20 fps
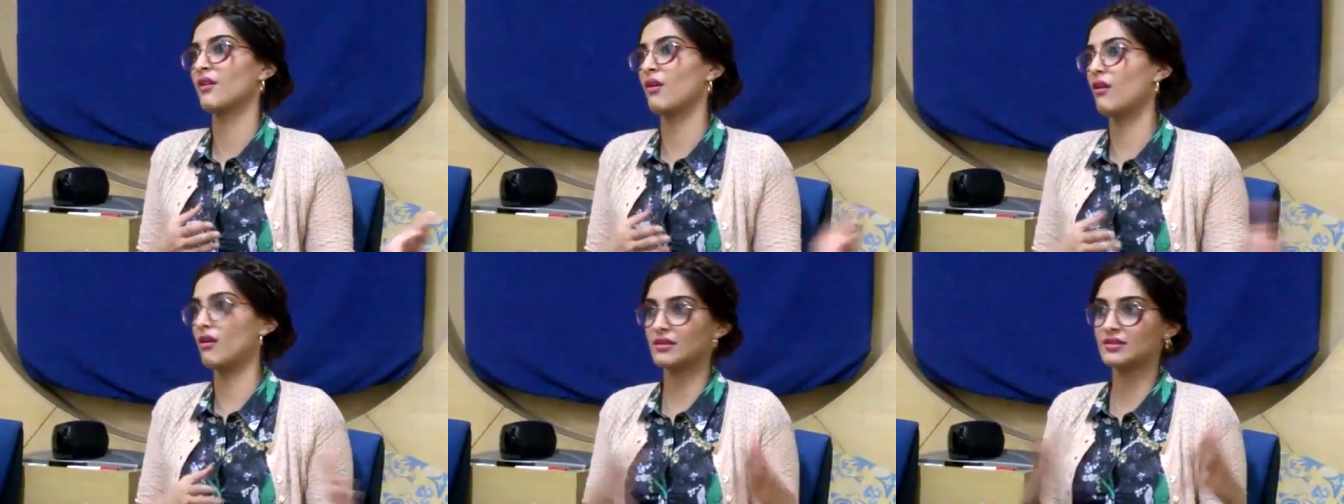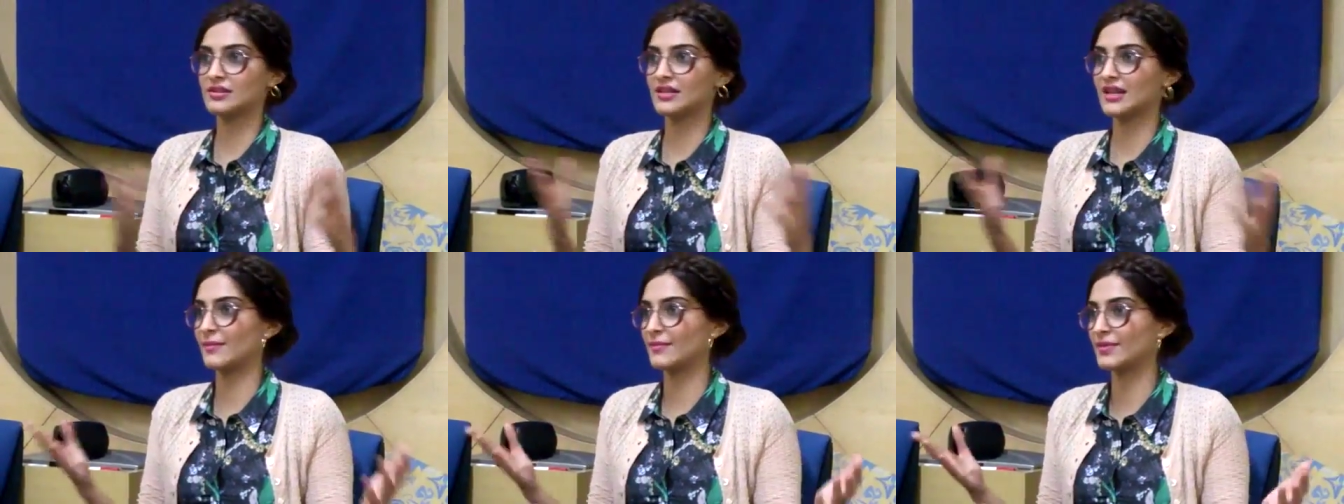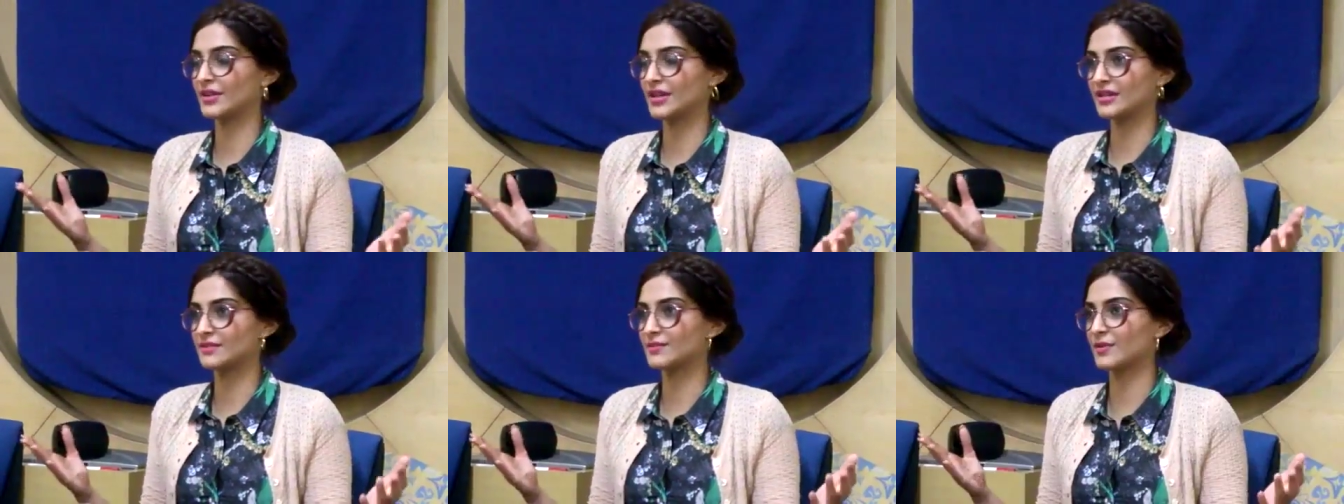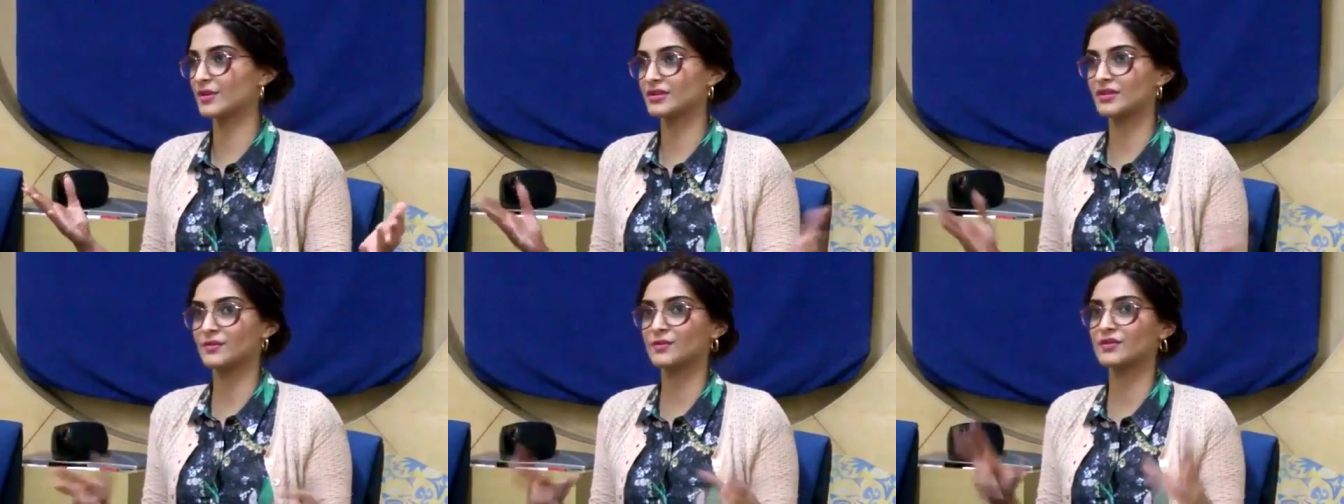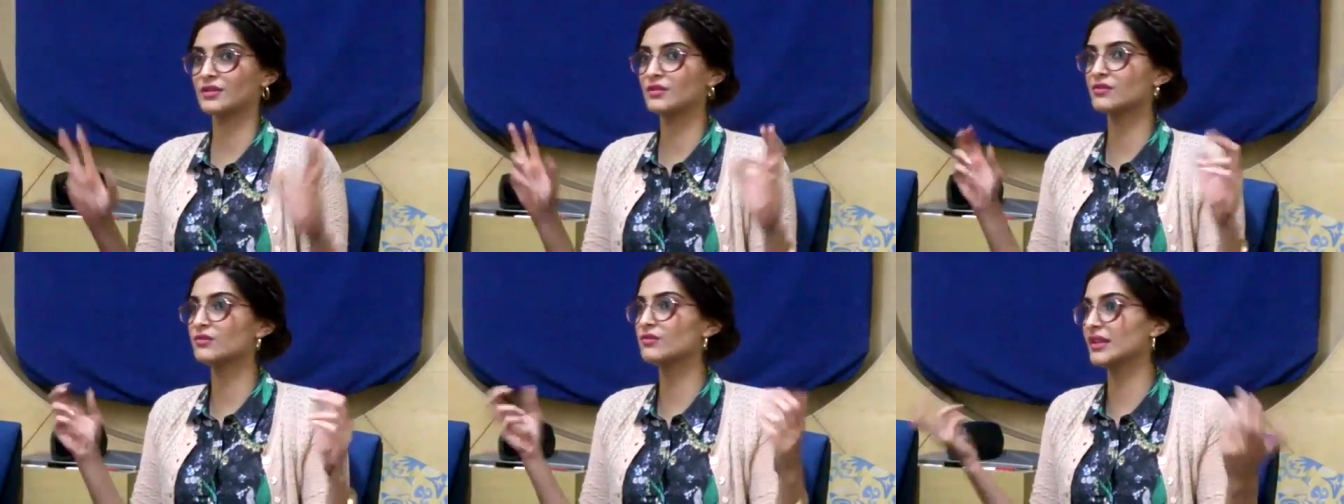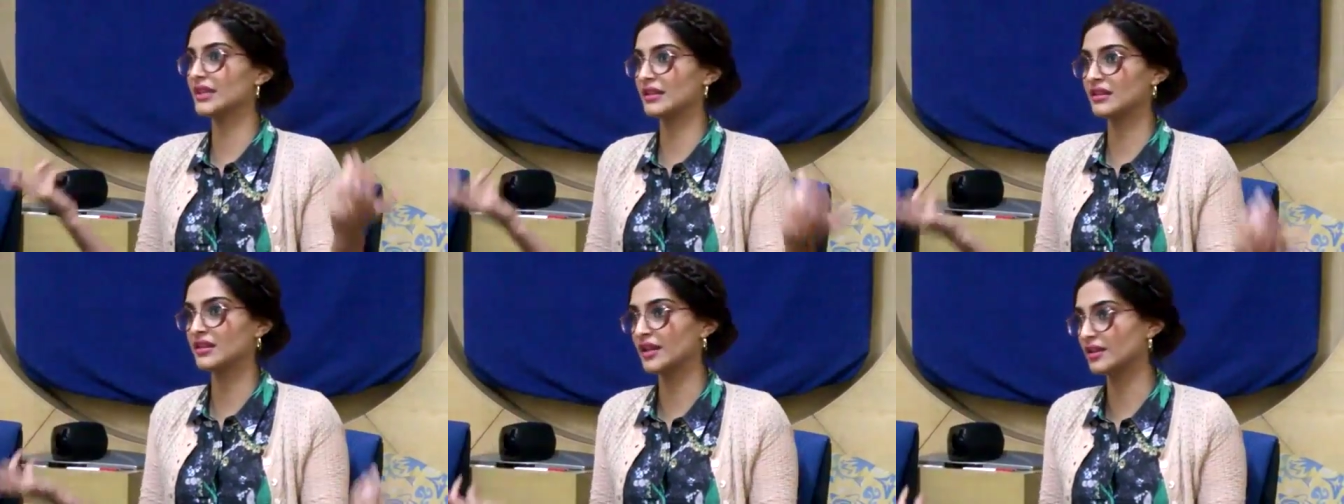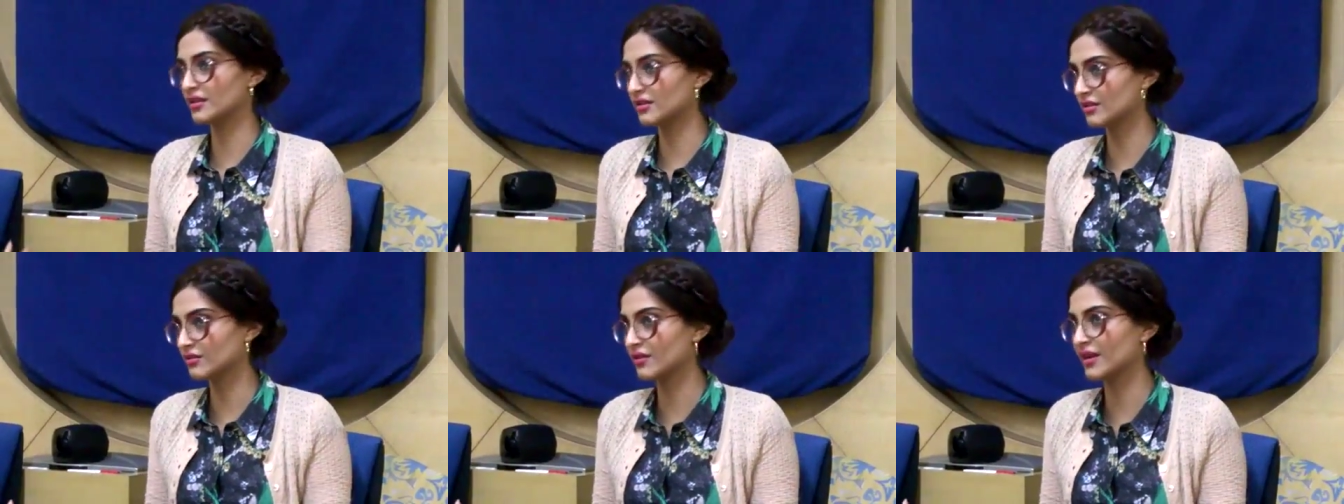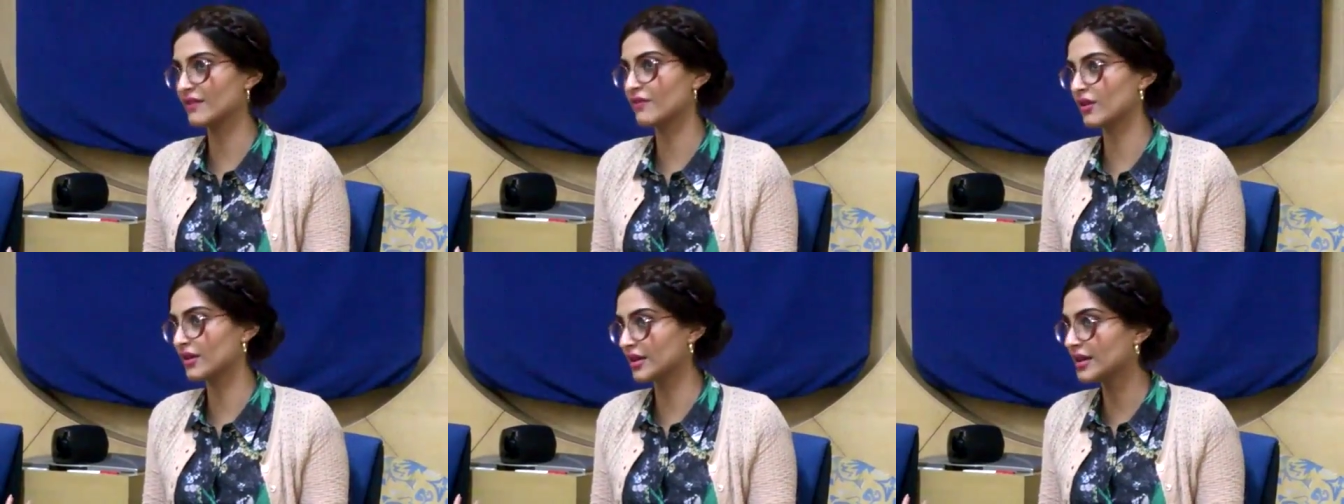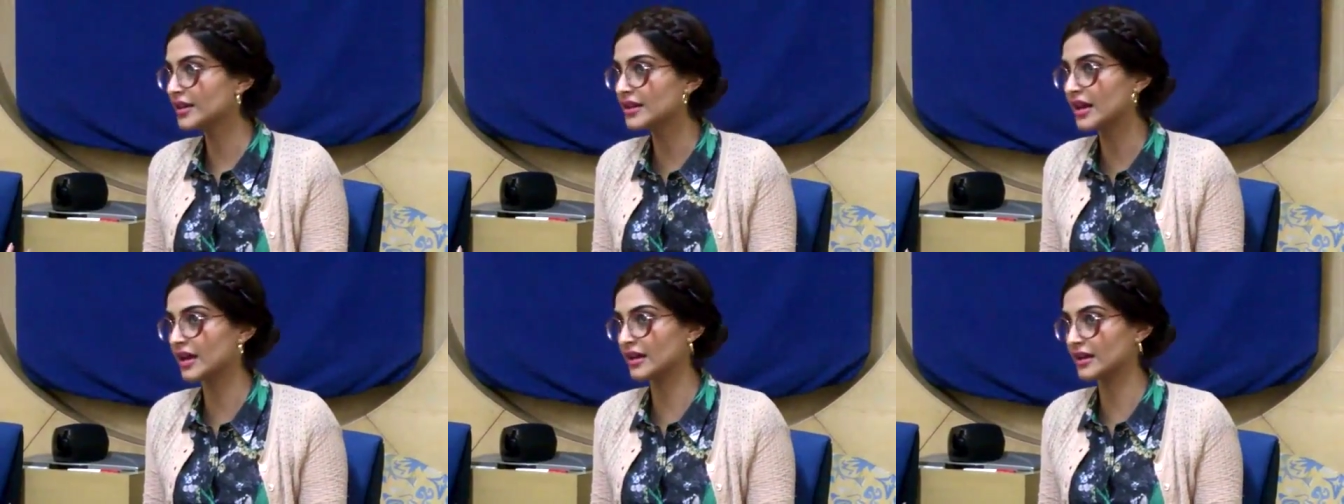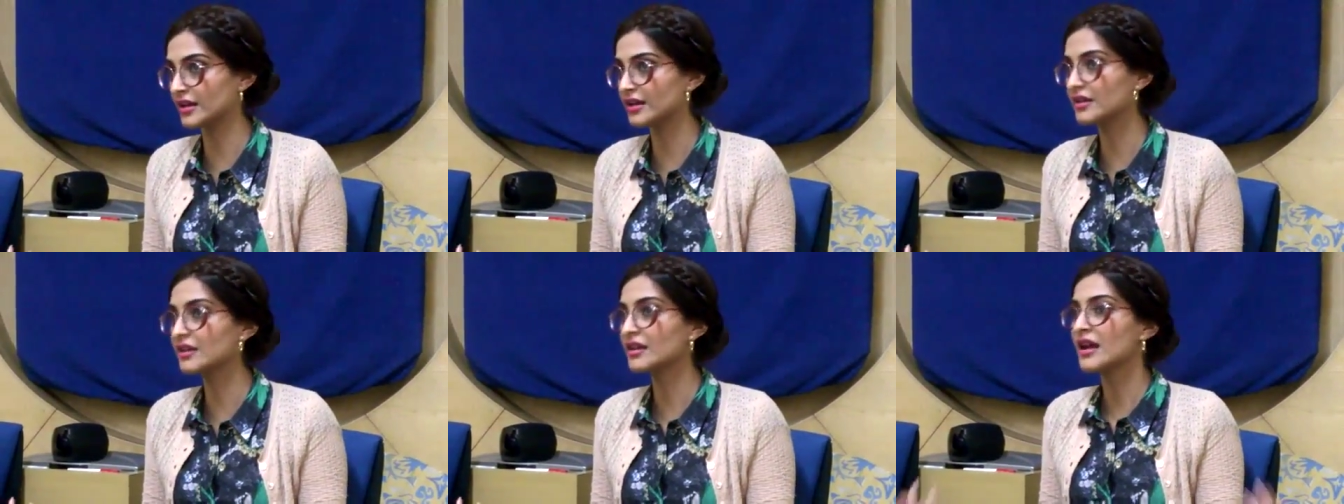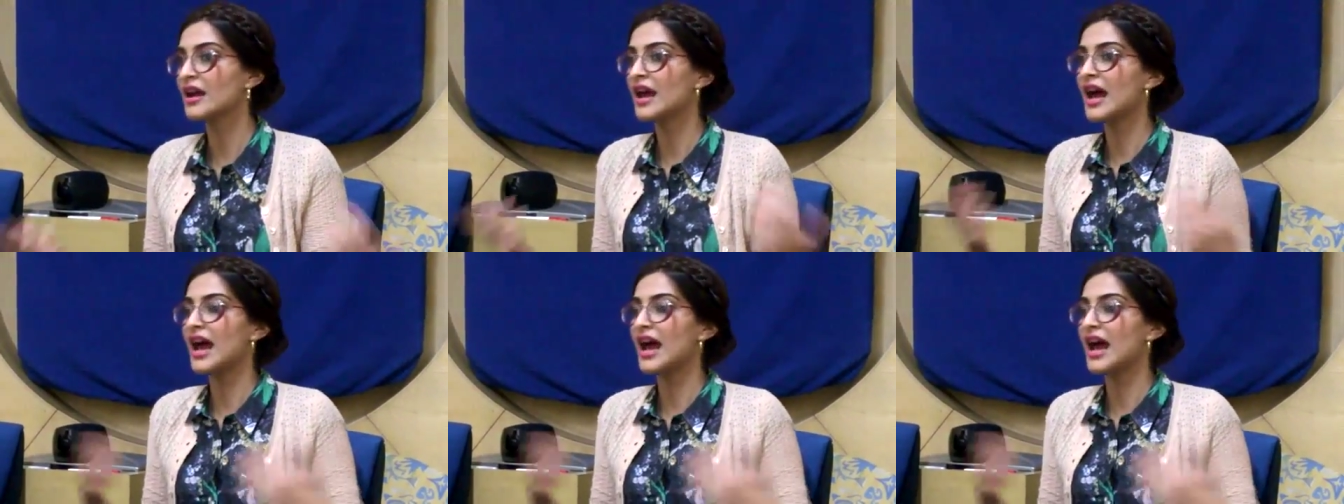all the celebrities, because it was a cool in thing to do, have already done it.